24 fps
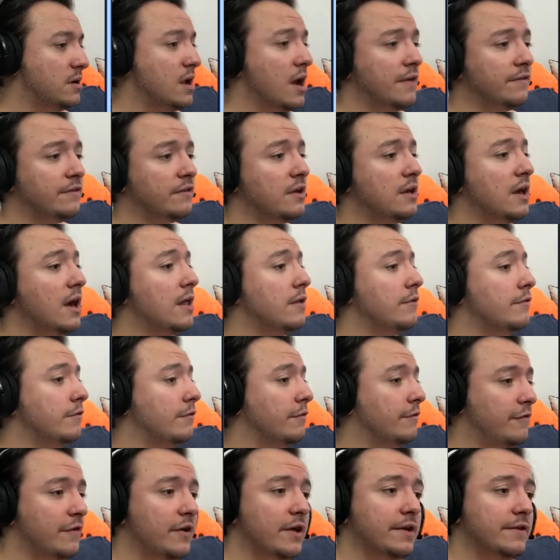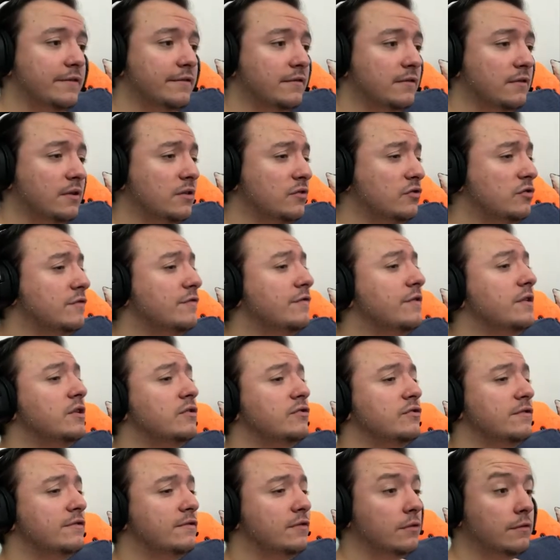Natsuki gathers her things, then she
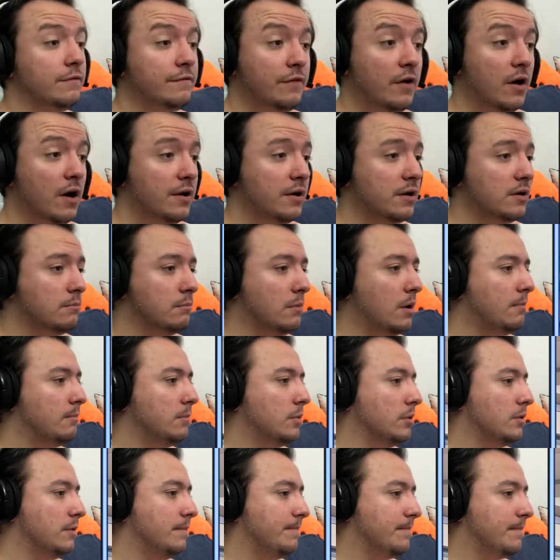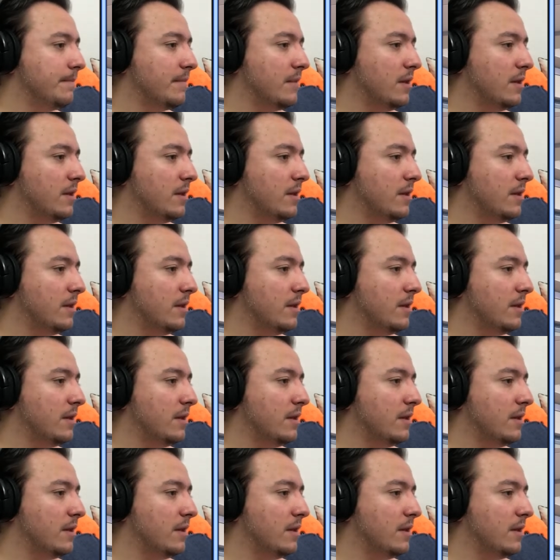finishes her thought in a mumble.